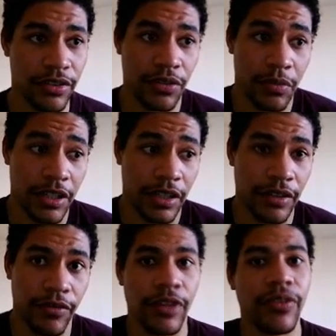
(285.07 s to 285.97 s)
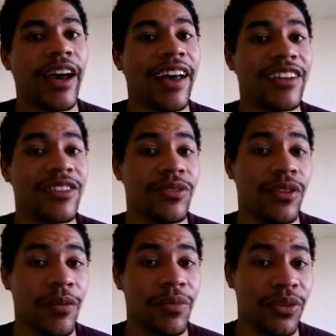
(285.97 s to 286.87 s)
So whenever I had to
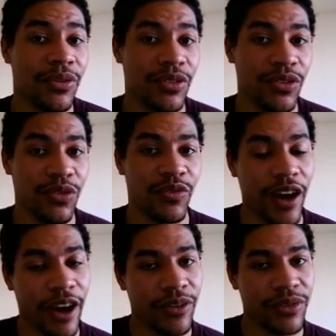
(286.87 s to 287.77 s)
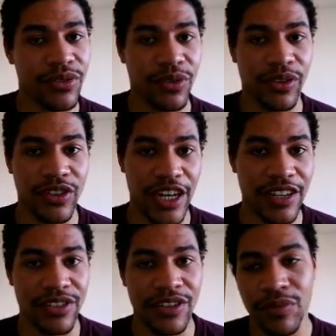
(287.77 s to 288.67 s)
upload new files or
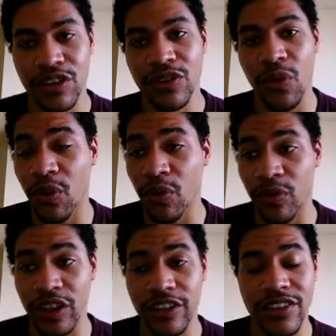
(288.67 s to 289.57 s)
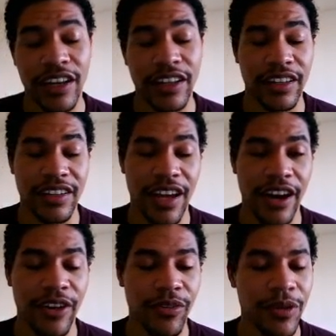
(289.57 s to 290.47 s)
change something or redesign the
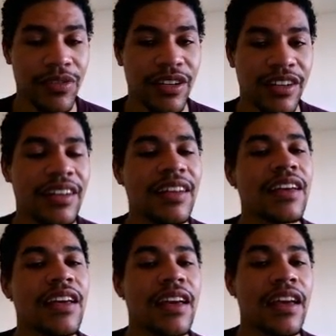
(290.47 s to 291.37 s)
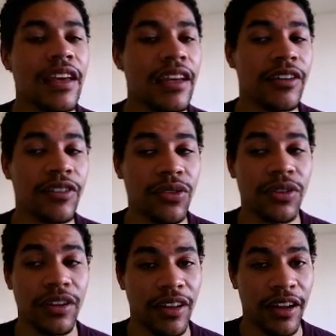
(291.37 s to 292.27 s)
entire website, it
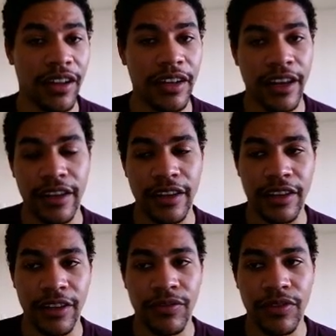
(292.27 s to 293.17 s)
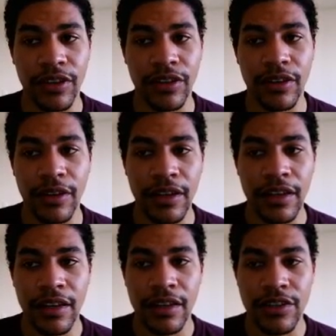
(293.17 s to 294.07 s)
took a lot. Even
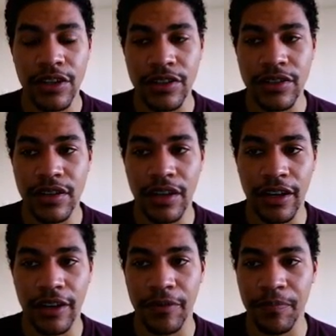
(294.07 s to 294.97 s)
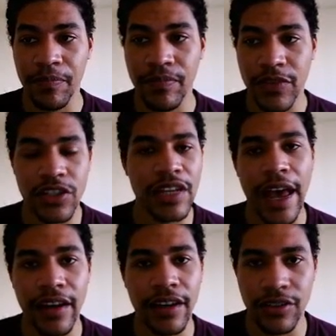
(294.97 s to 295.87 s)
just
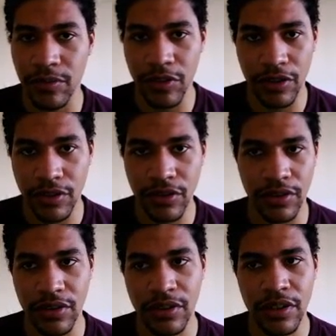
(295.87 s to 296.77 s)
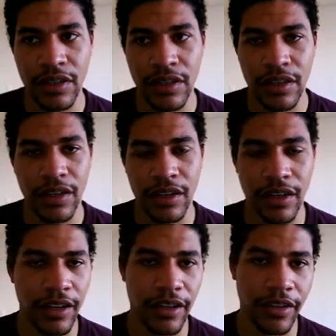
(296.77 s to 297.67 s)
adding something took
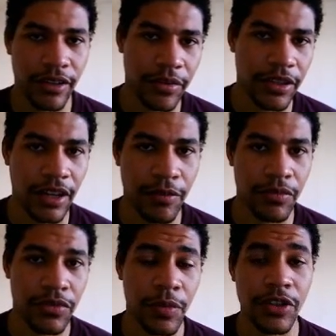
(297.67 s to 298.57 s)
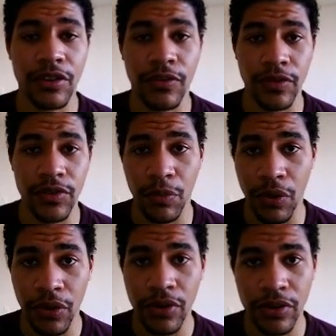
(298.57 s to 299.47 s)
a little bit of time, especially if it was in bulk.